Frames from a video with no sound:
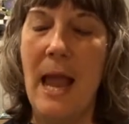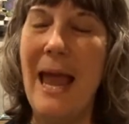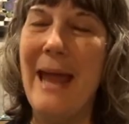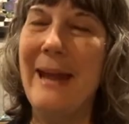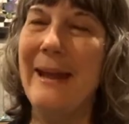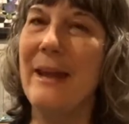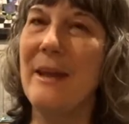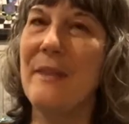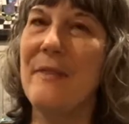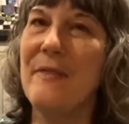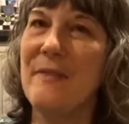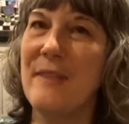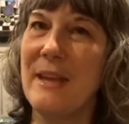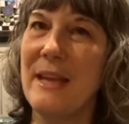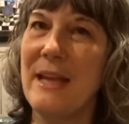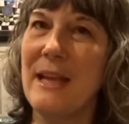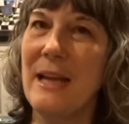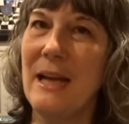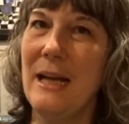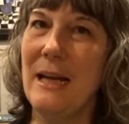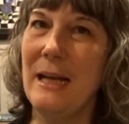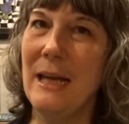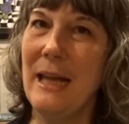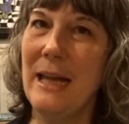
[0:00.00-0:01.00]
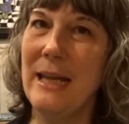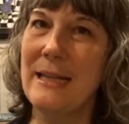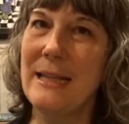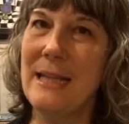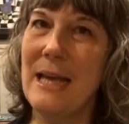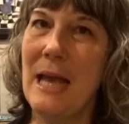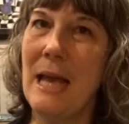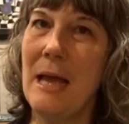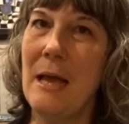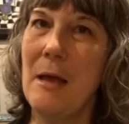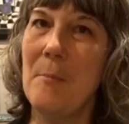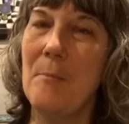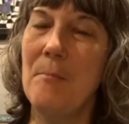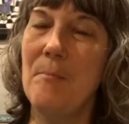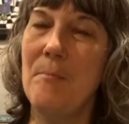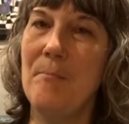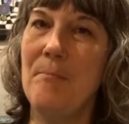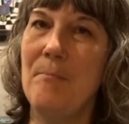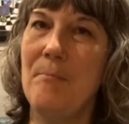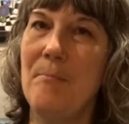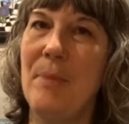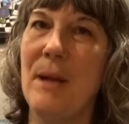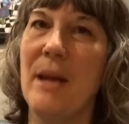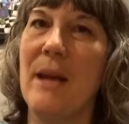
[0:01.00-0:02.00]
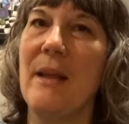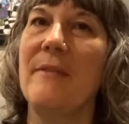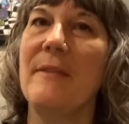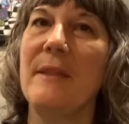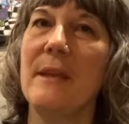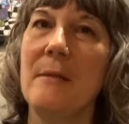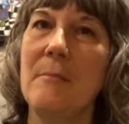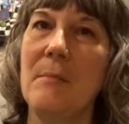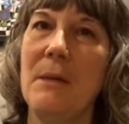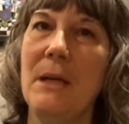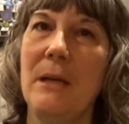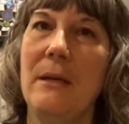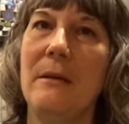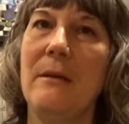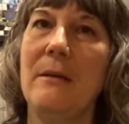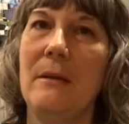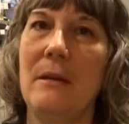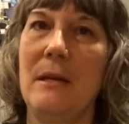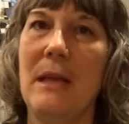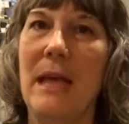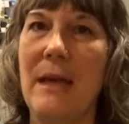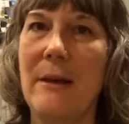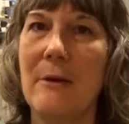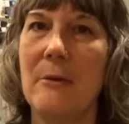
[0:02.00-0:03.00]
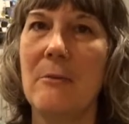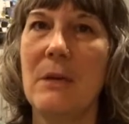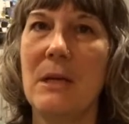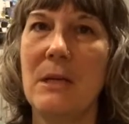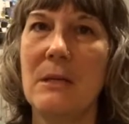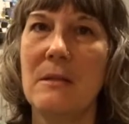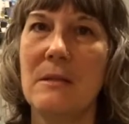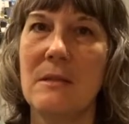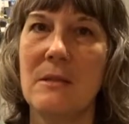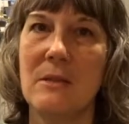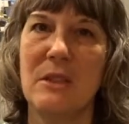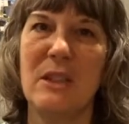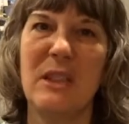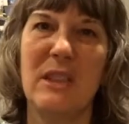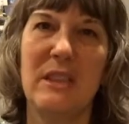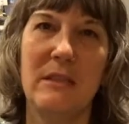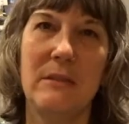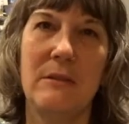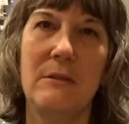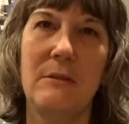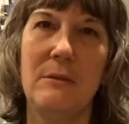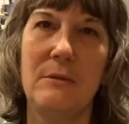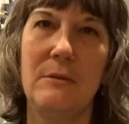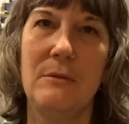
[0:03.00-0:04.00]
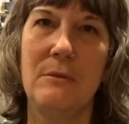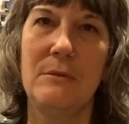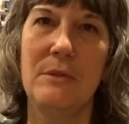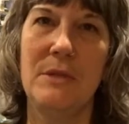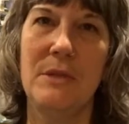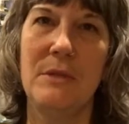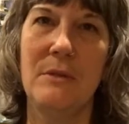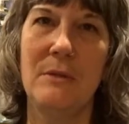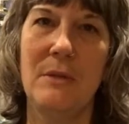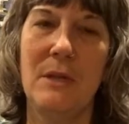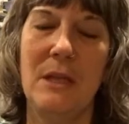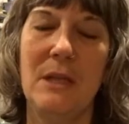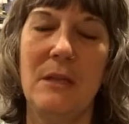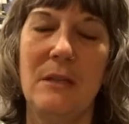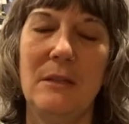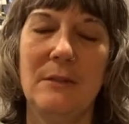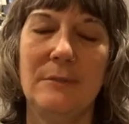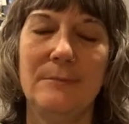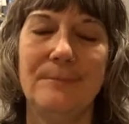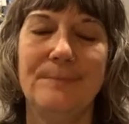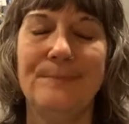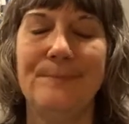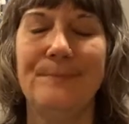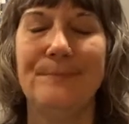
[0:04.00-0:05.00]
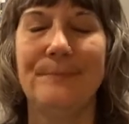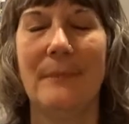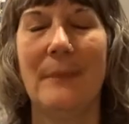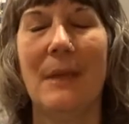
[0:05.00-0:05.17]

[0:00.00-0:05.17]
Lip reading: And I think I like that, but I think my little ladder rungs are a little too long.